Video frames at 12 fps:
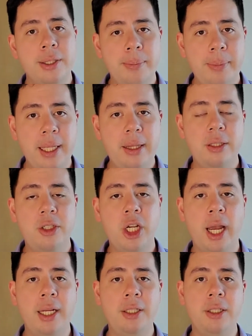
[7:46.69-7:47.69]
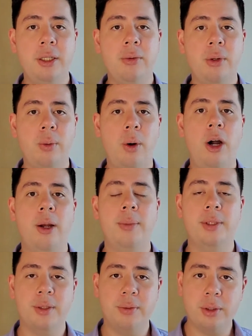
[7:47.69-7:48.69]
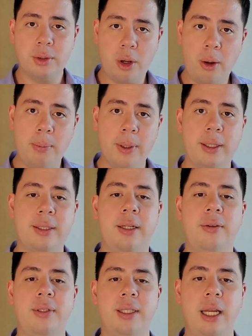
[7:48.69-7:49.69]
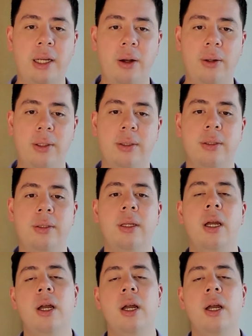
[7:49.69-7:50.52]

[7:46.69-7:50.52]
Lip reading: meet the changing requirements of those complex set of stakeholders.